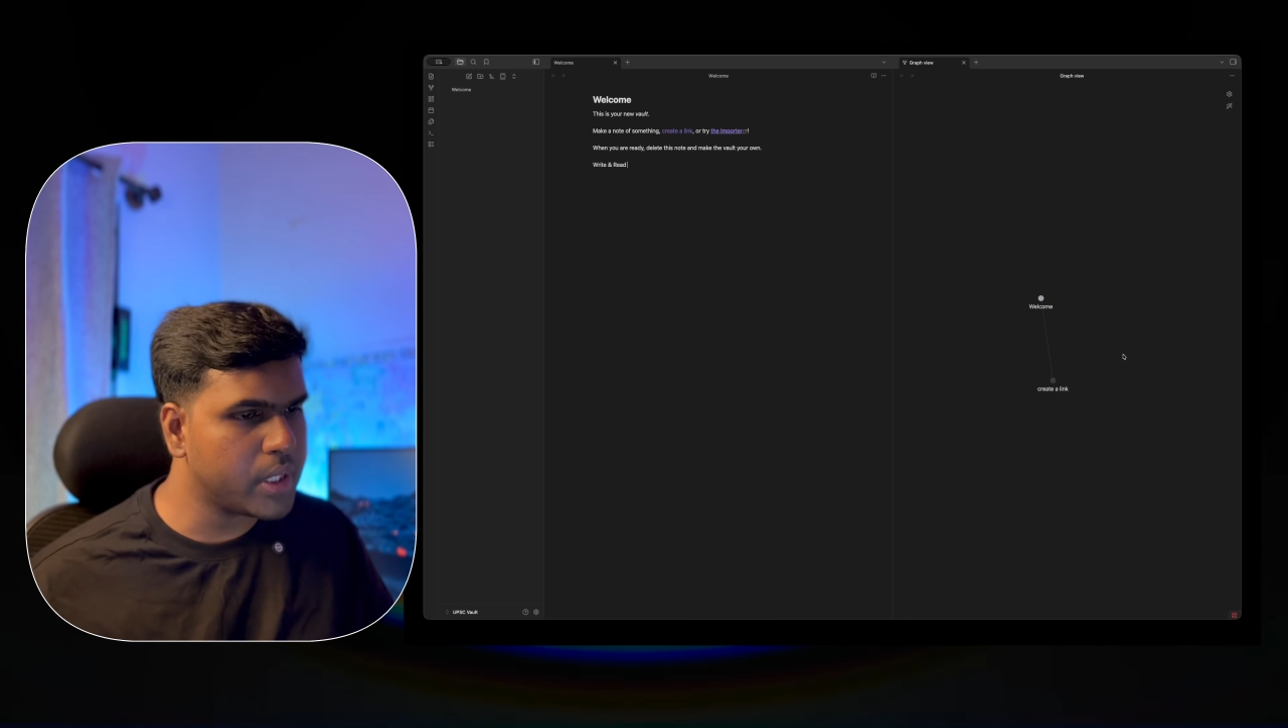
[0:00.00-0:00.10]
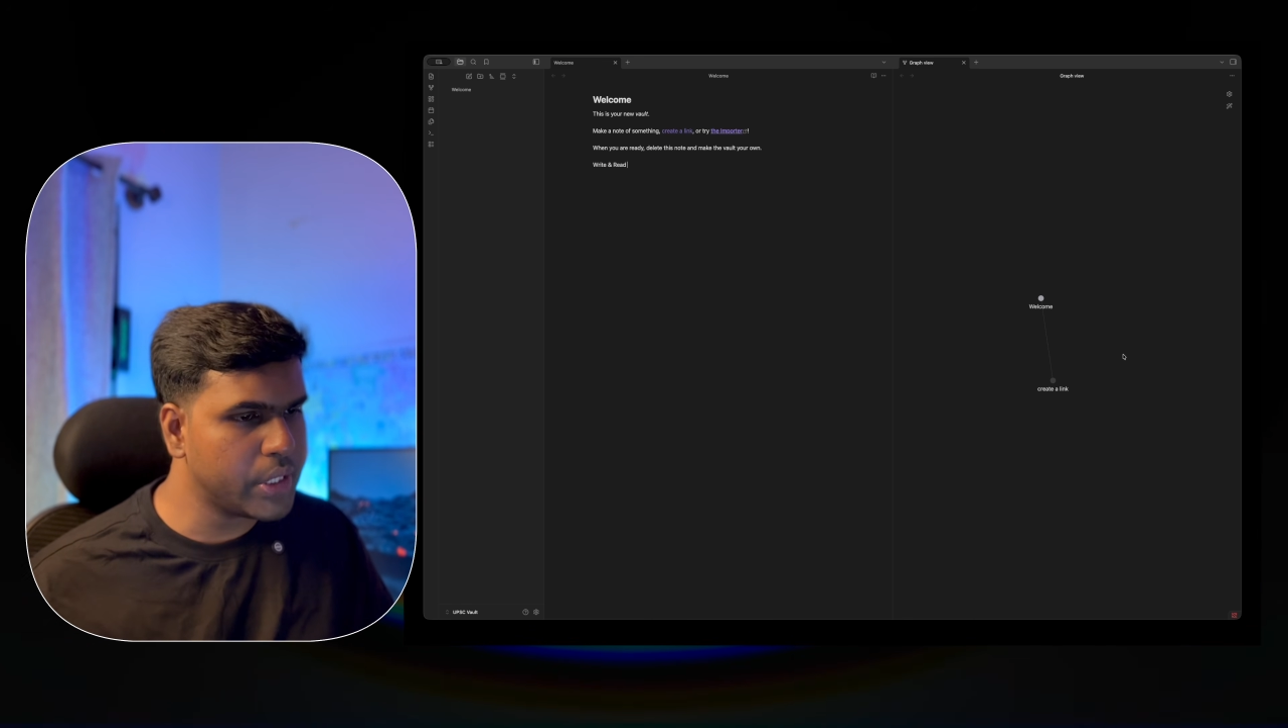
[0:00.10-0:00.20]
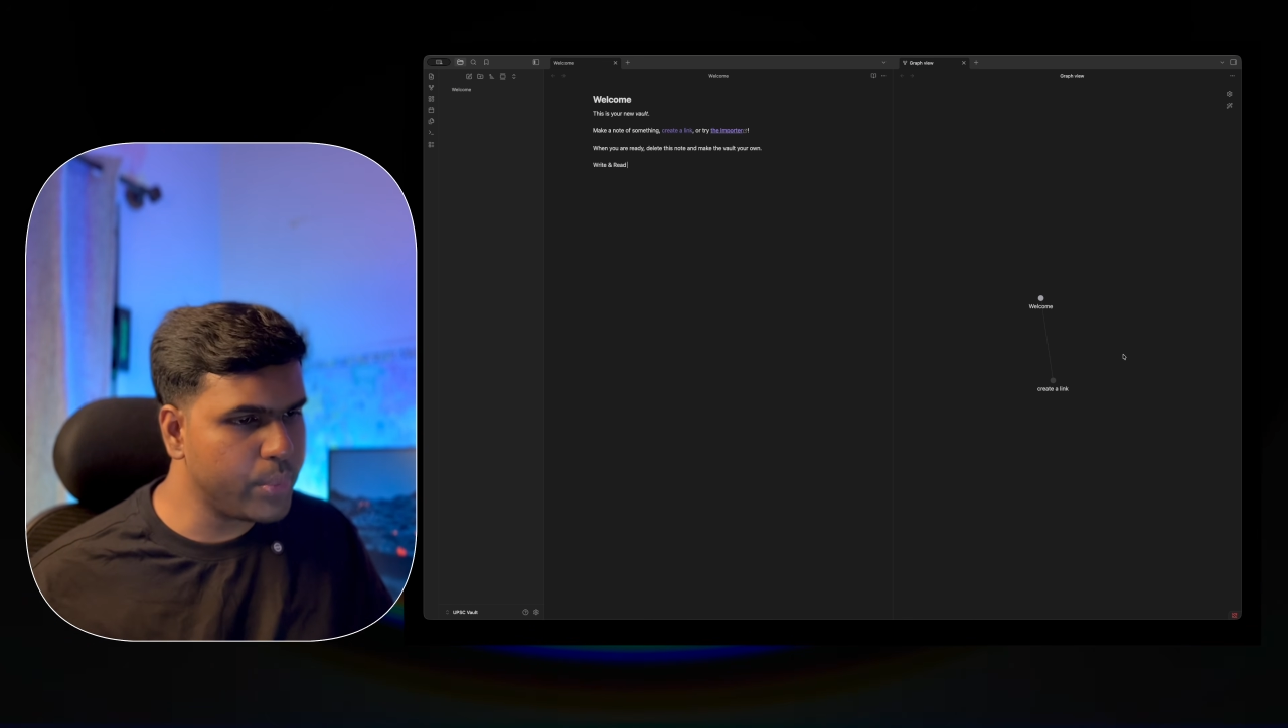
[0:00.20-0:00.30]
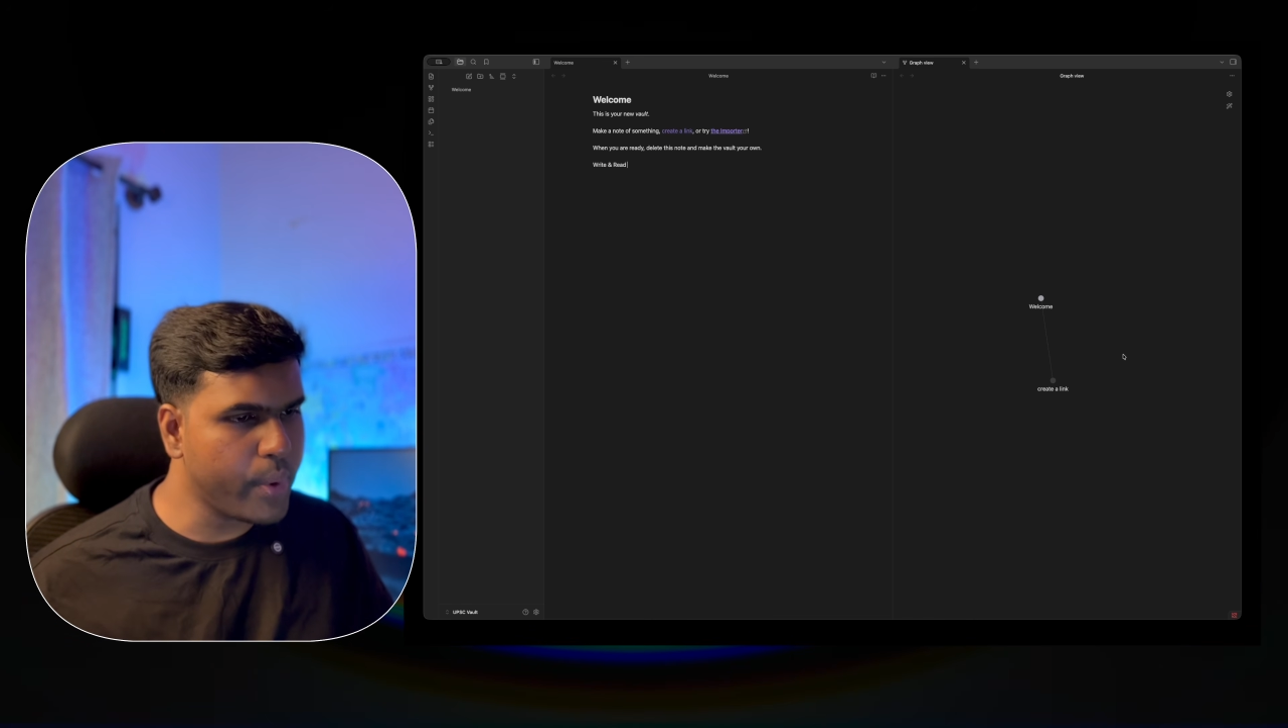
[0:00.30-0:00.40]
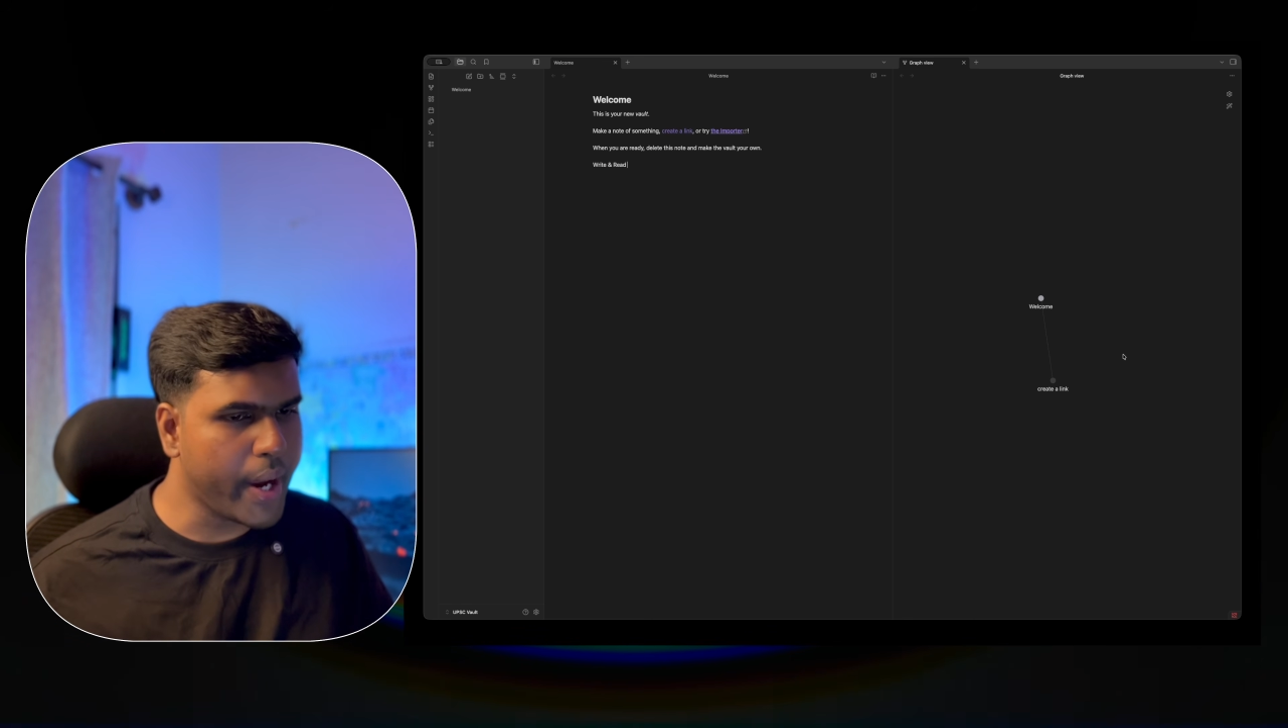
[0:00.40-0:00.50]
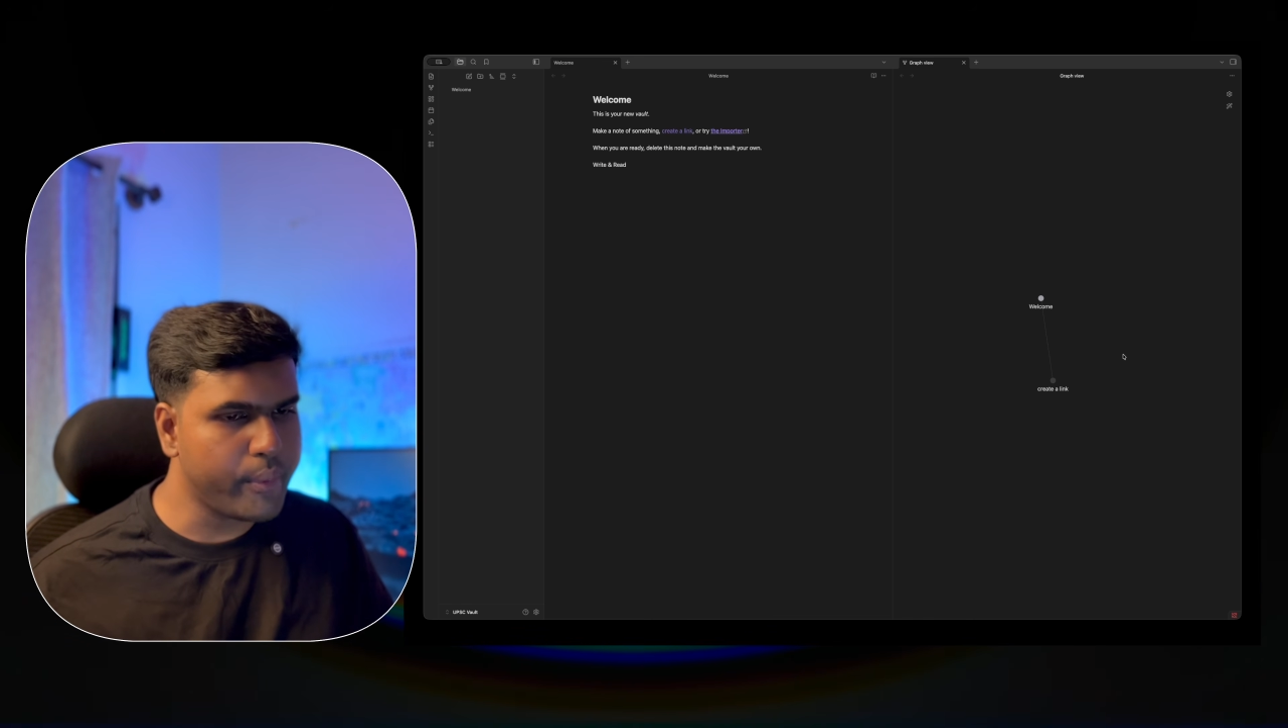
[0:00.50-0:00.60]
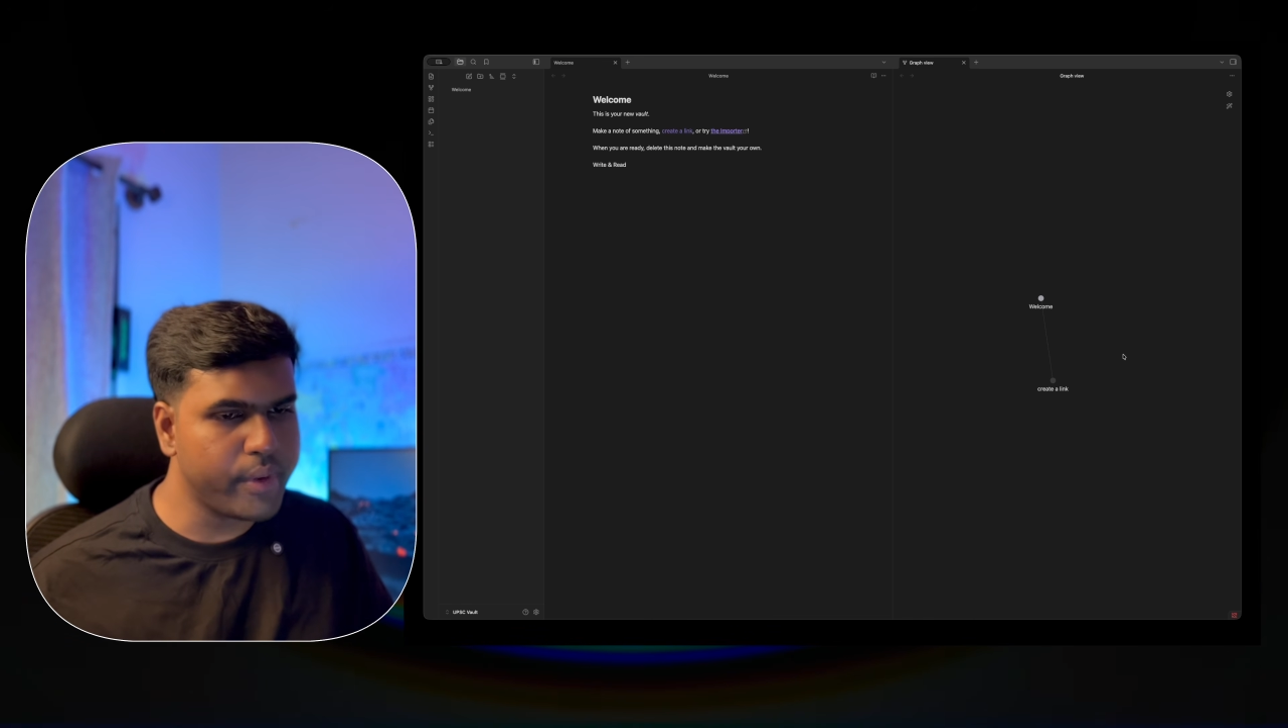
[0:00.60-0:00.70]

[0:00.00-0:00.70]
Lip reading: you have a